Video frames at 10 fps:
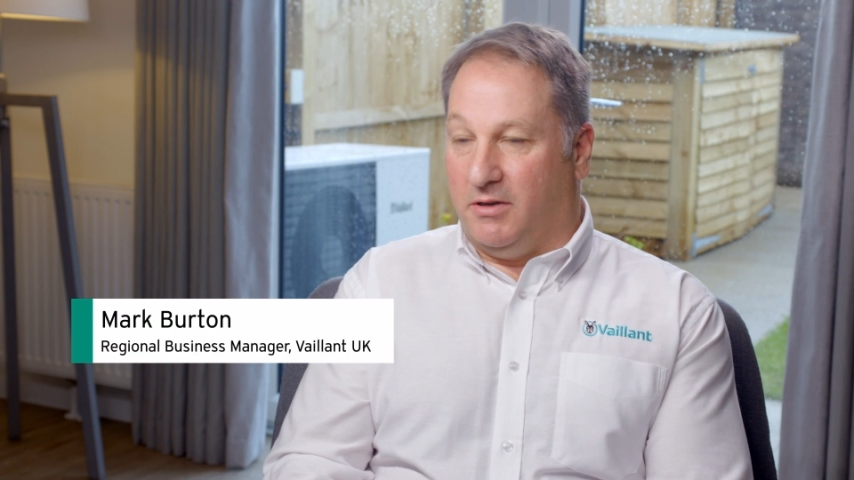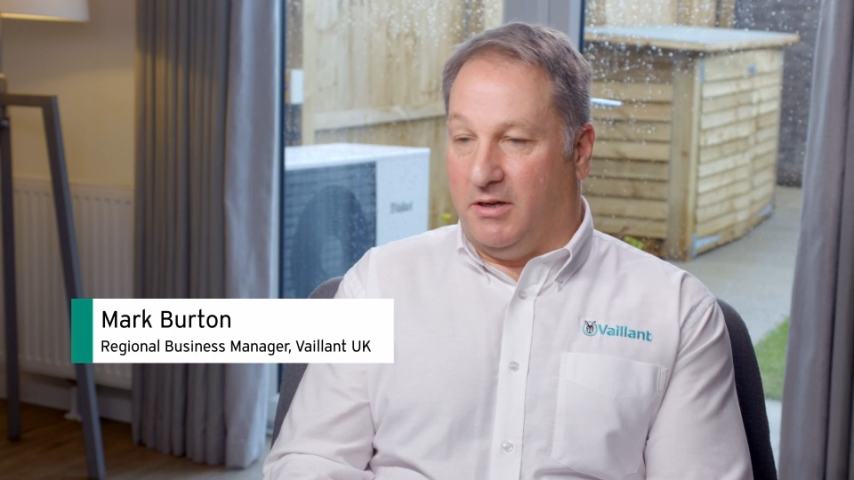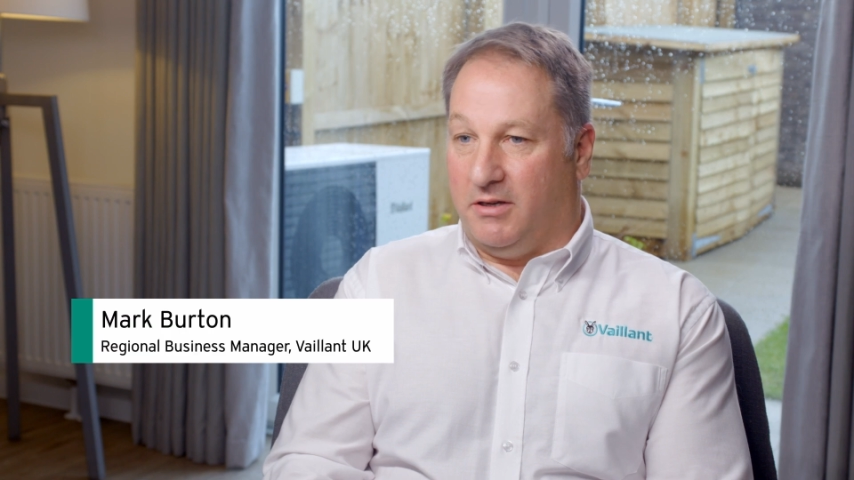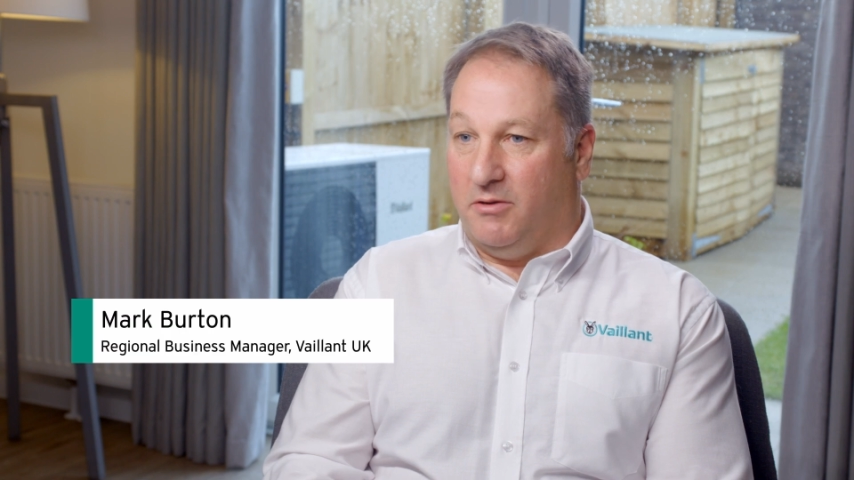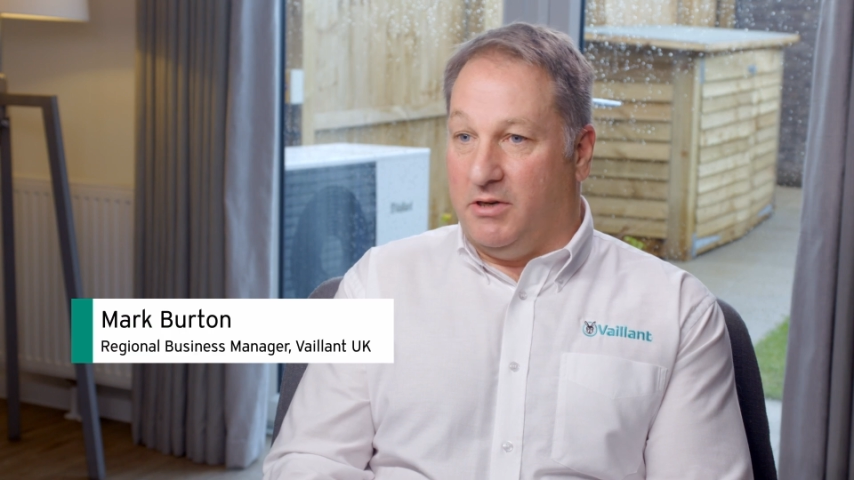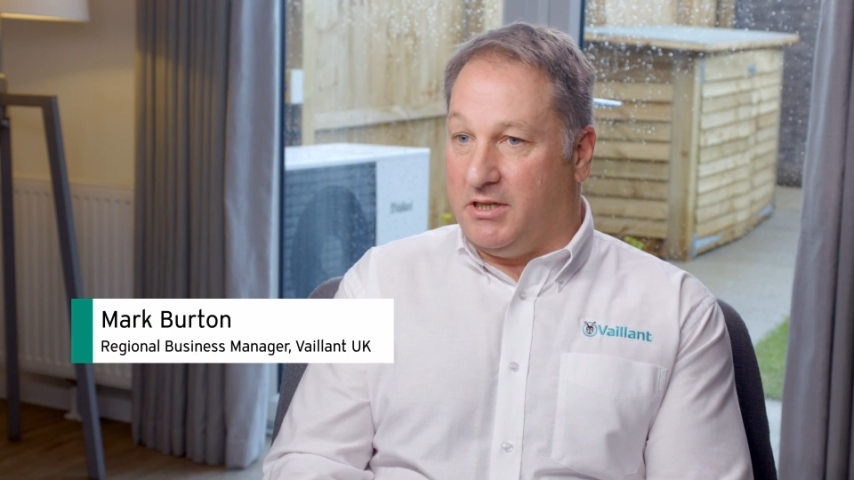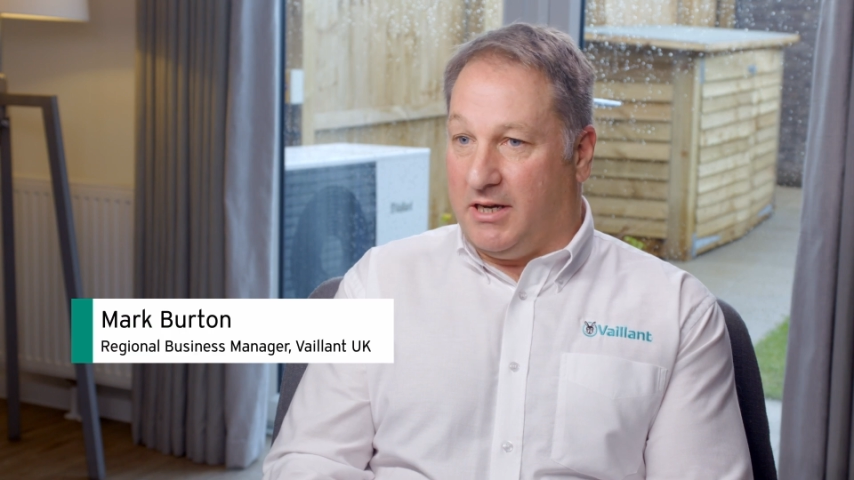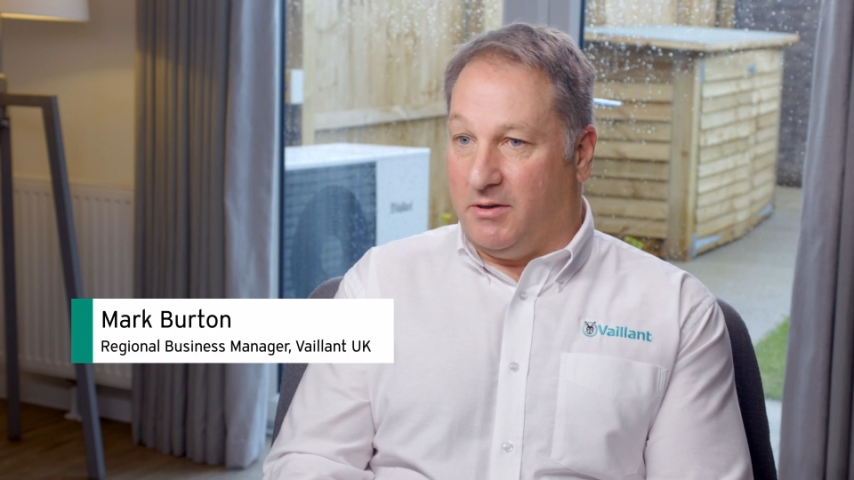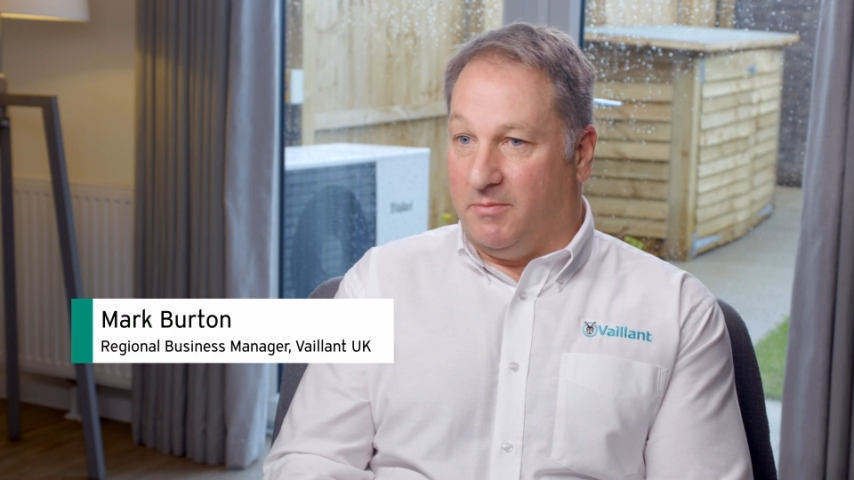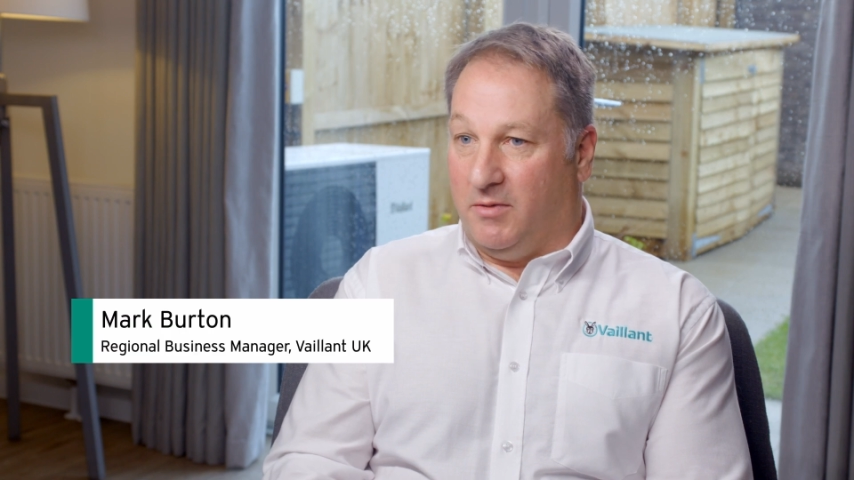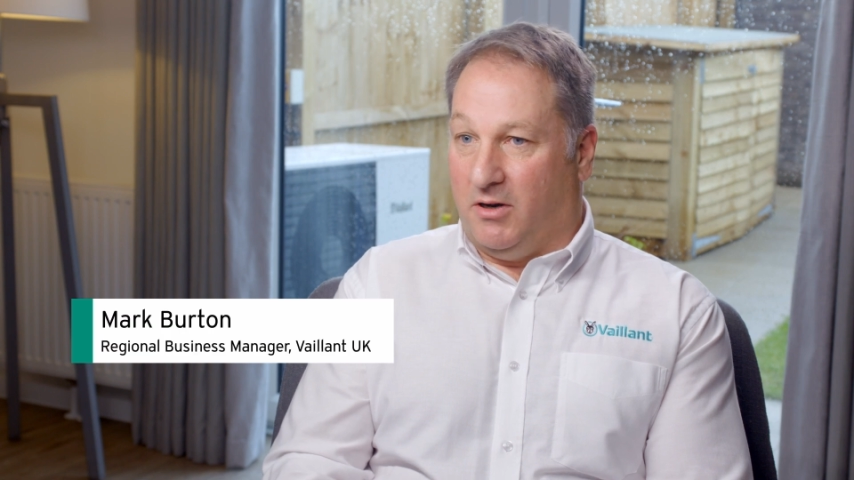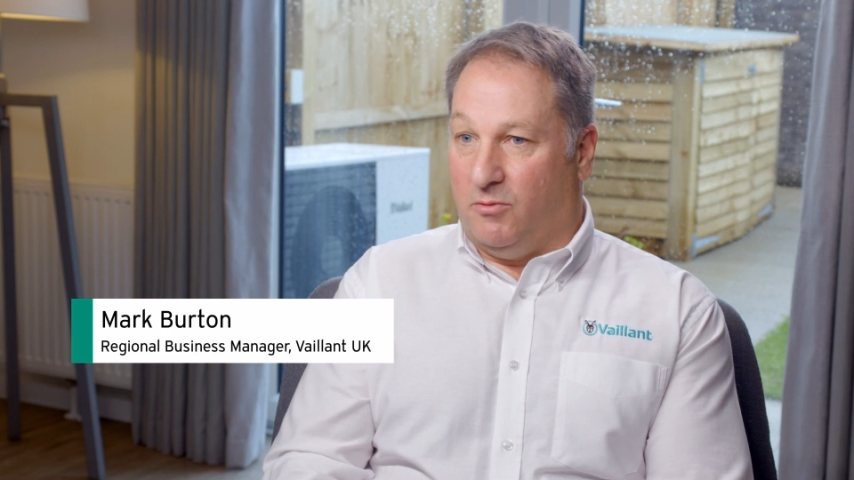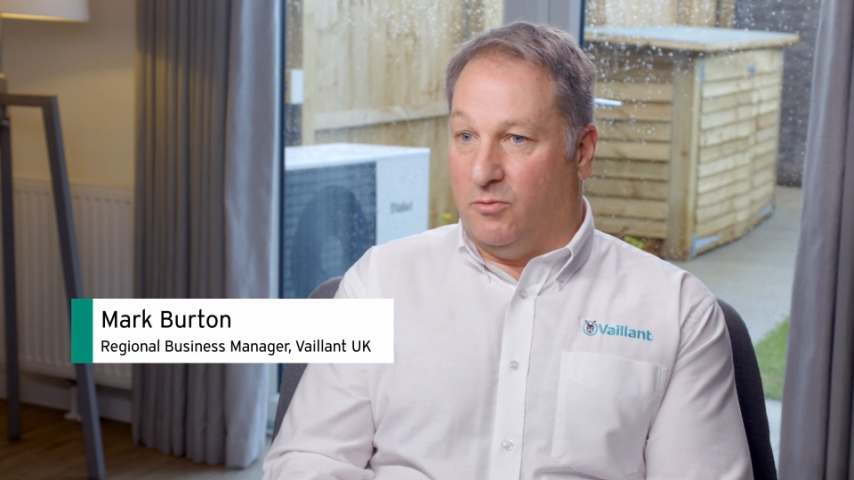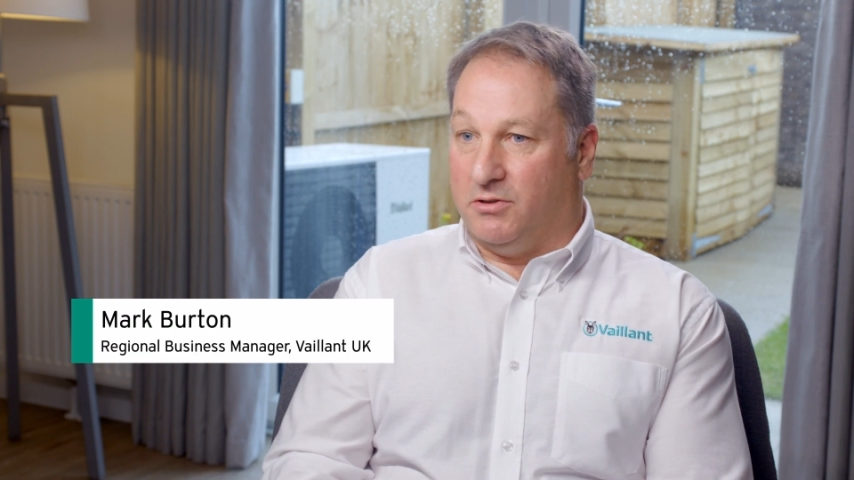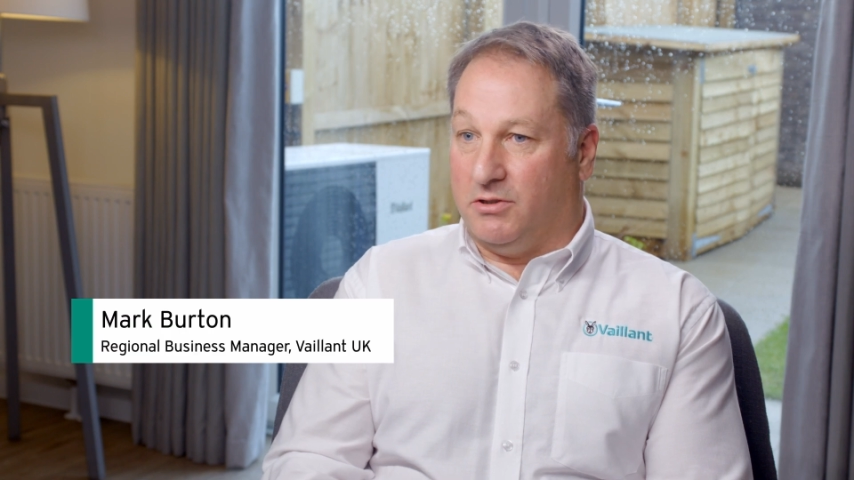a Unitower hot water